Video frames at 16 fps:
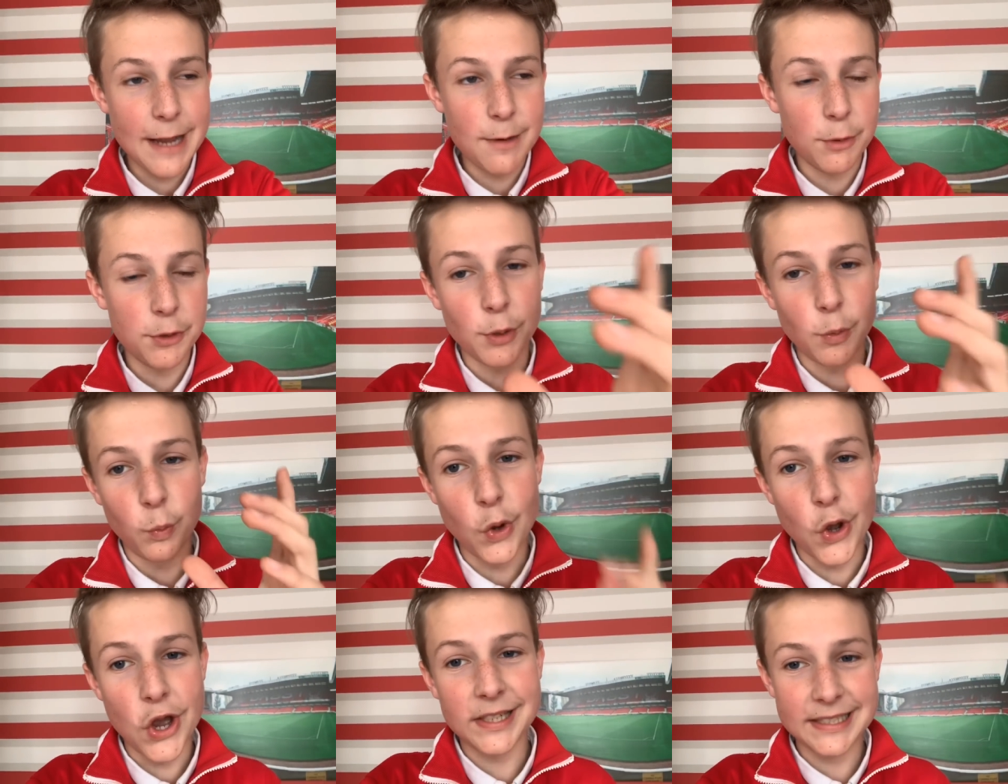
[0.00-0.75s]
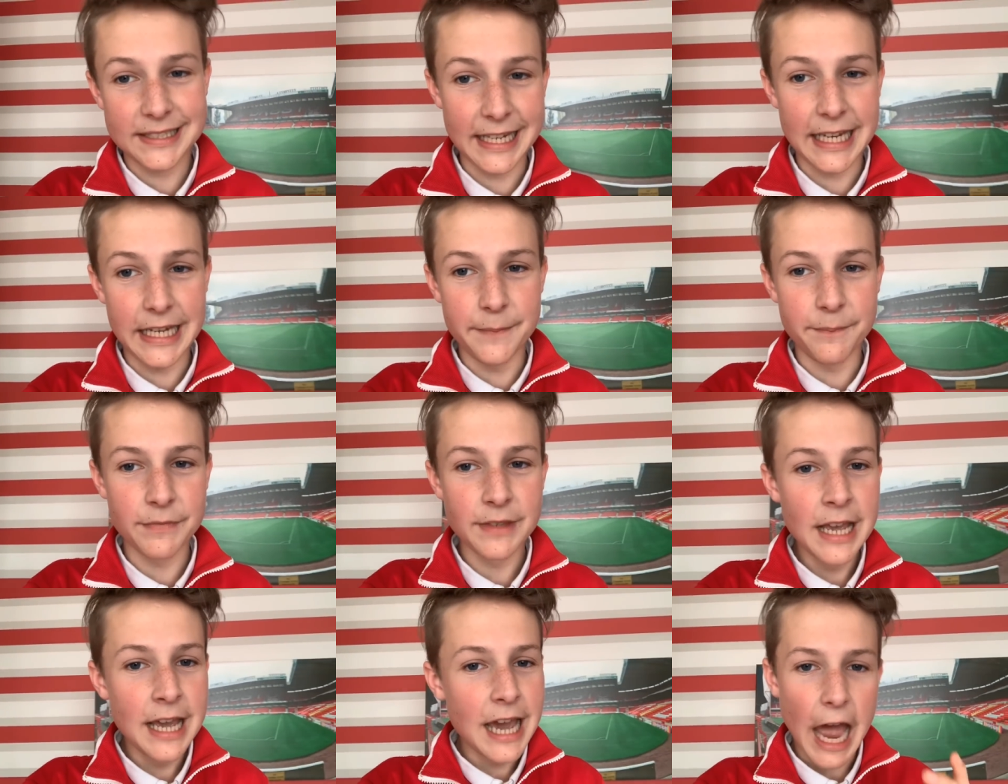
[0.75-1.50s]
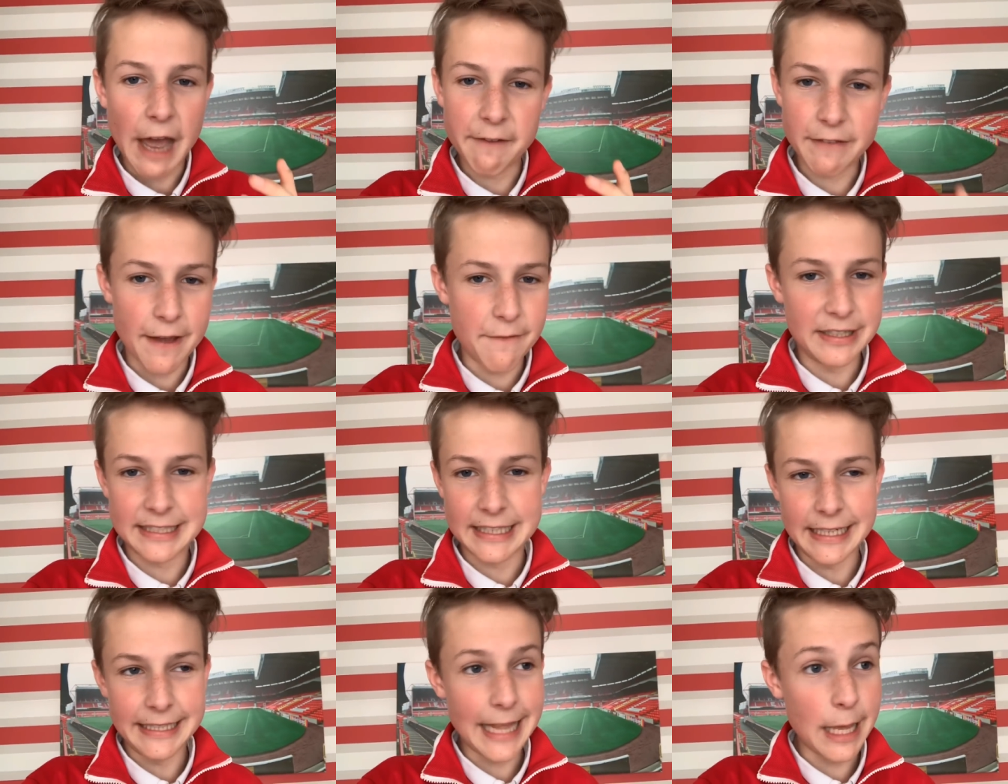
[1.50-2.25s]
They were the worst team I've ever
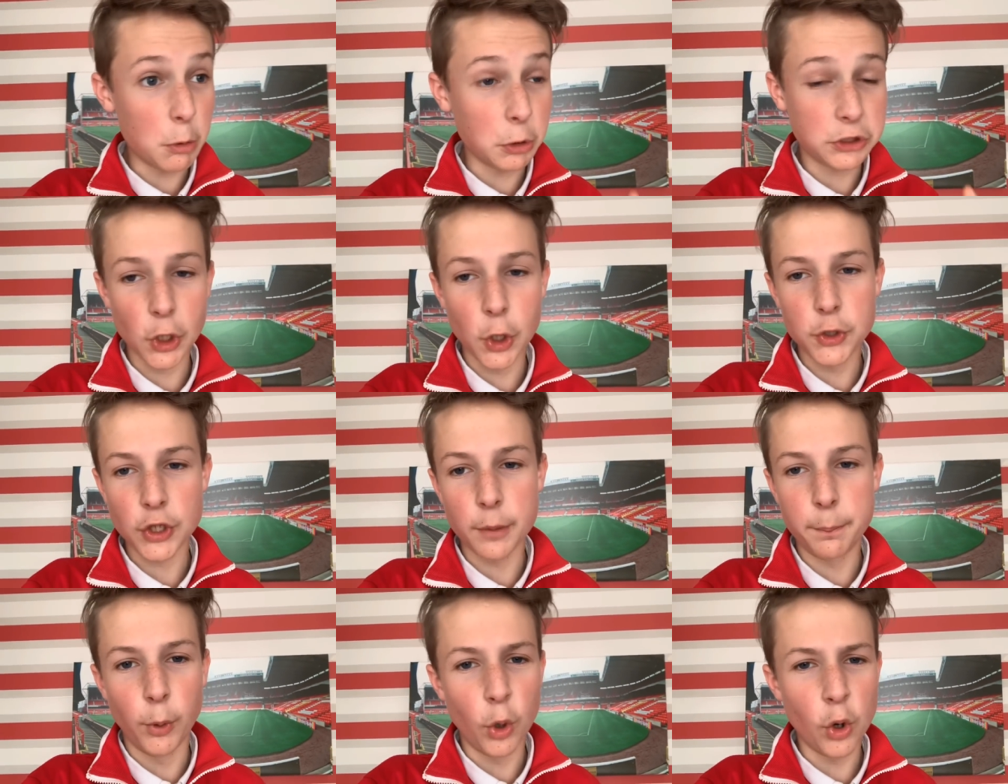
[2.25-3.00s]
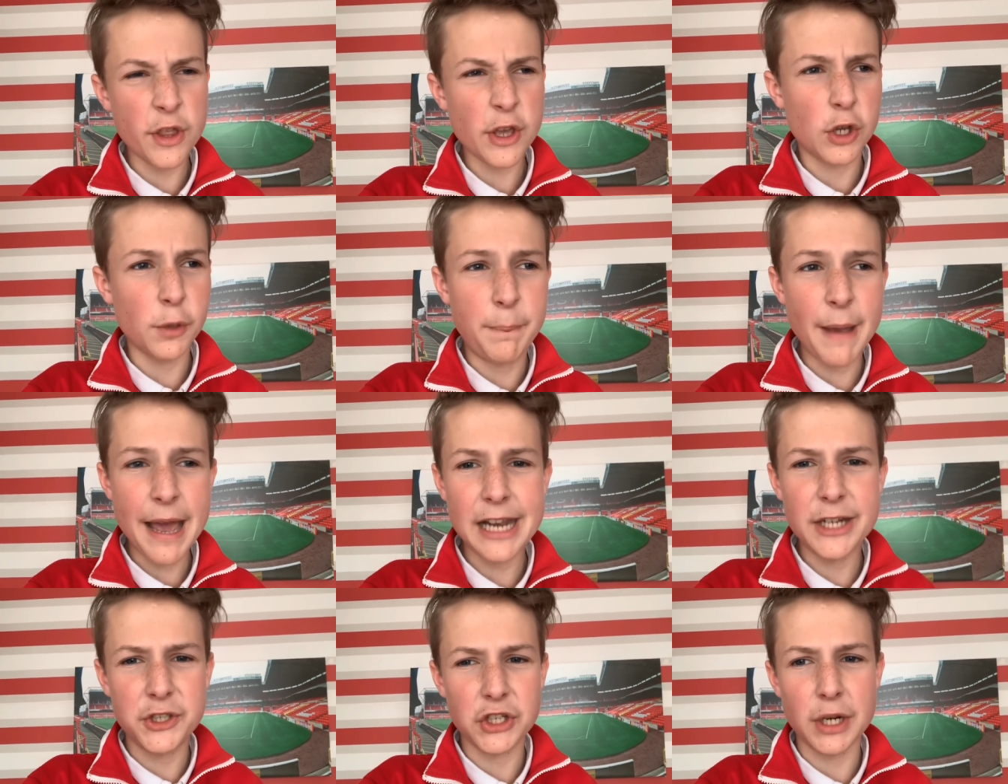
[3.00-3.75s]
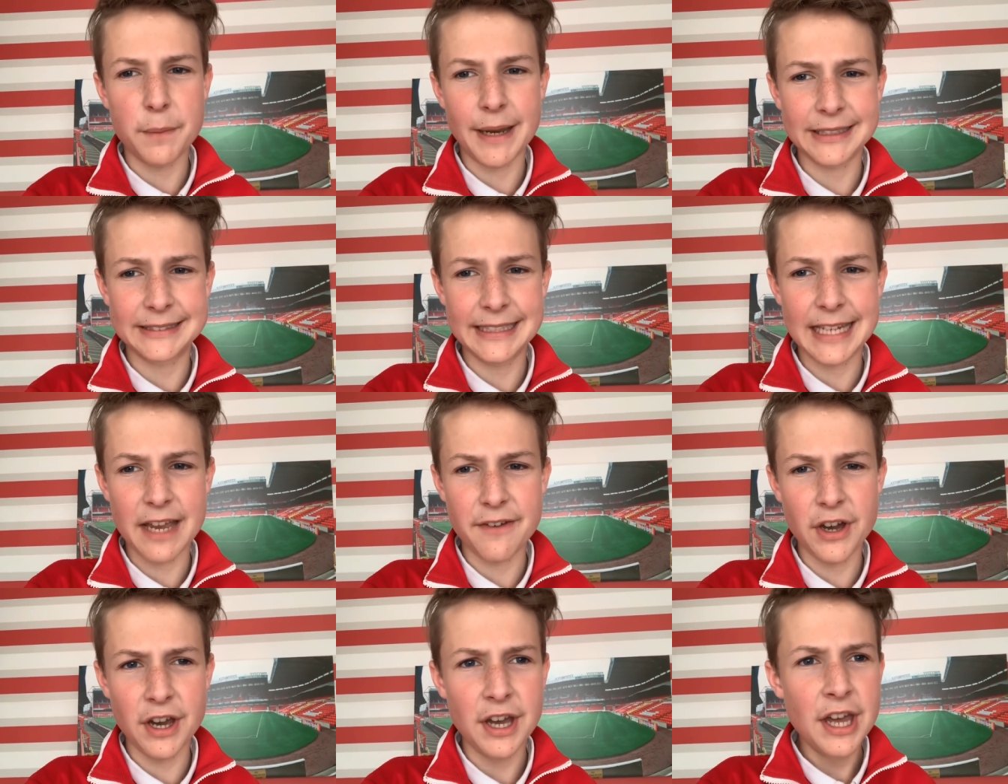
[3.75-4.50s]
seen. They were so, so poor. They could barely string a pass
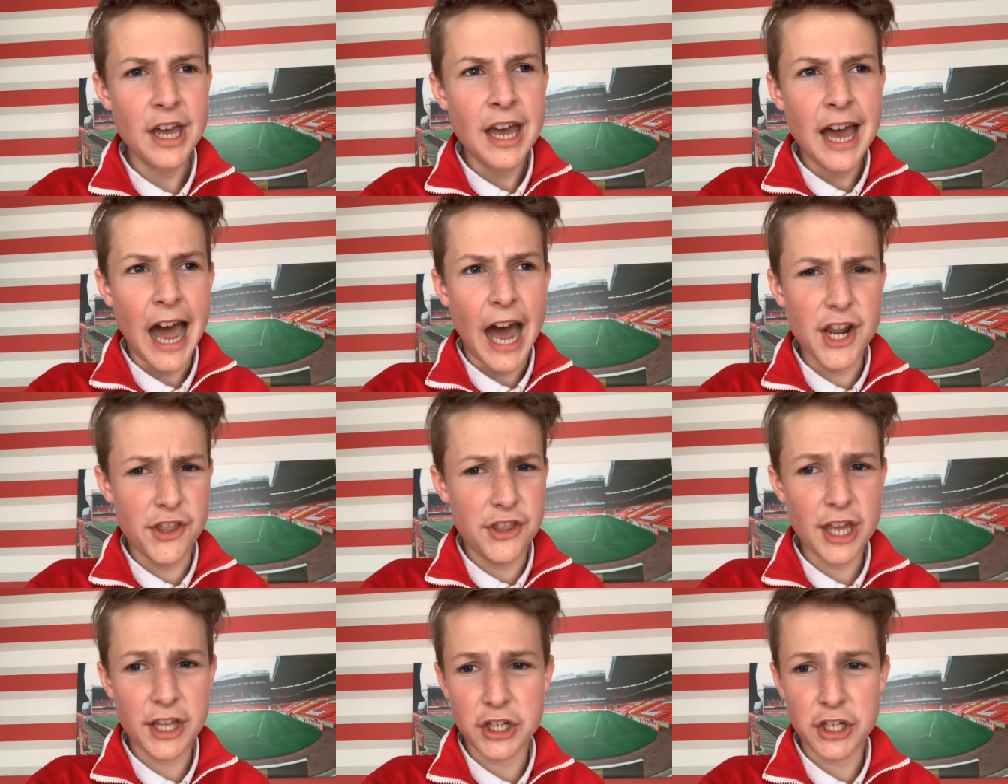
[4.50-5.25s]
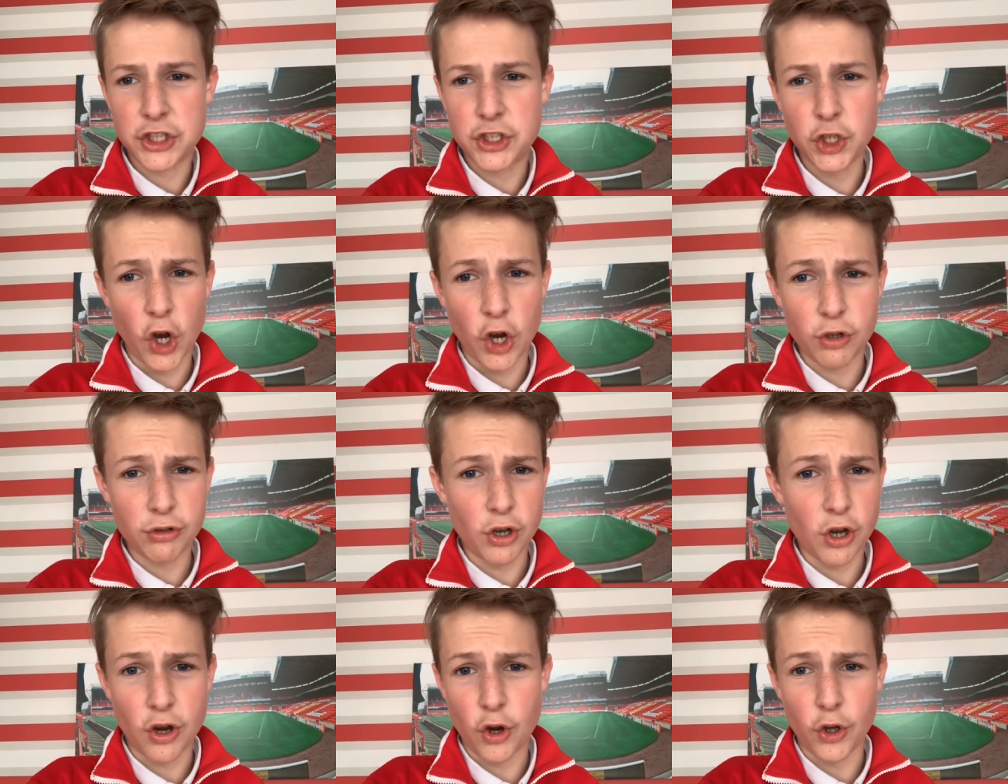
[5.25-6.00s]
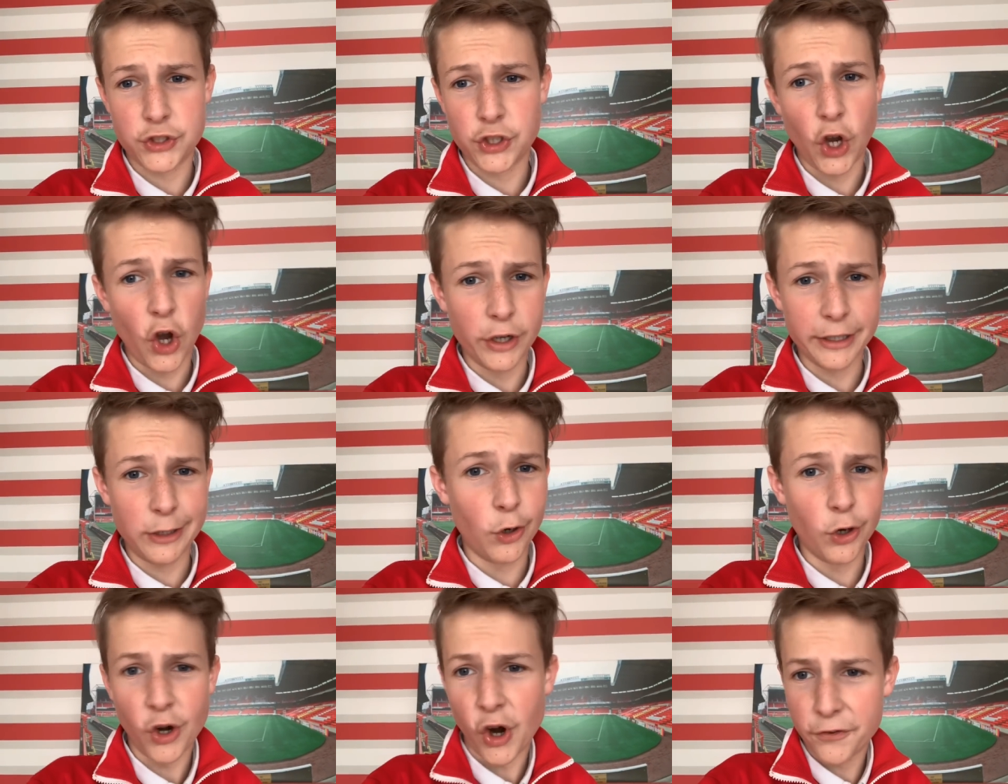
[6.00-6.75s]
together. I don't think they had a shot on
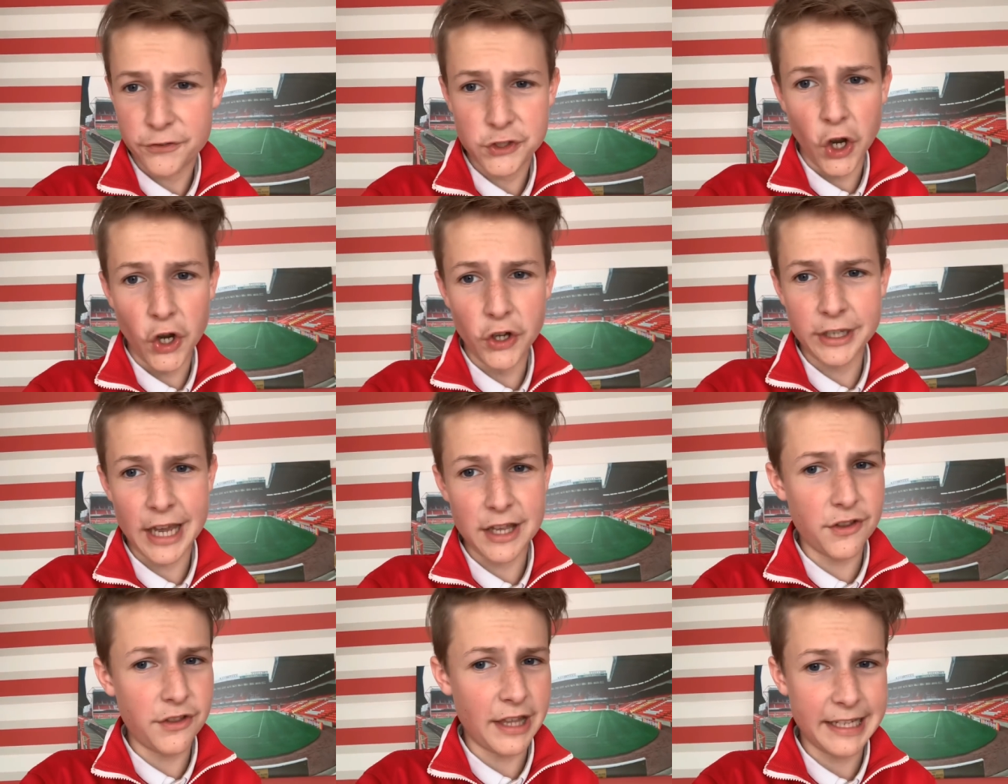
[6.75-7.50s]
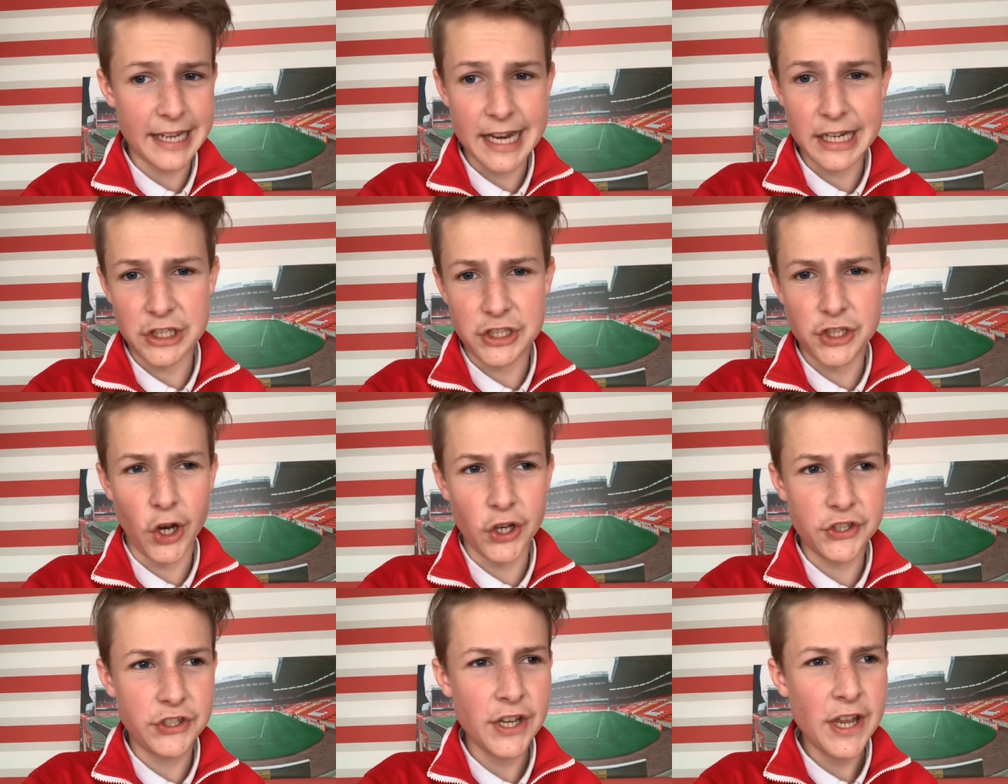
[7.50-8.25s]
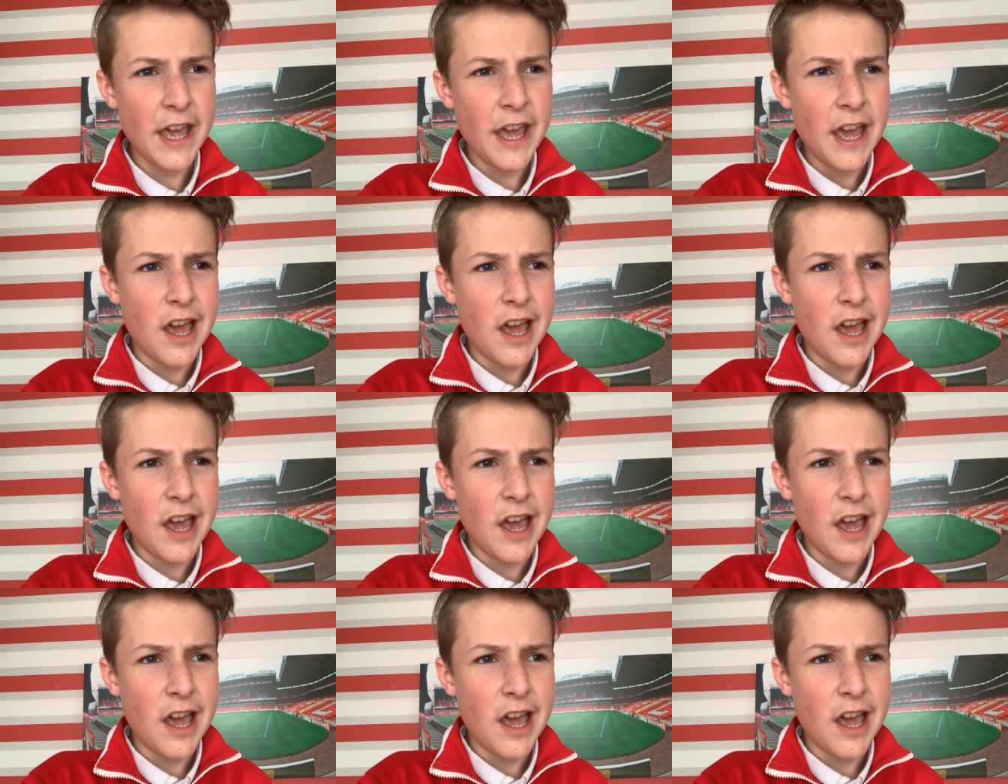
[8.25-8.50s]
target or off target. I don't think they had any shots.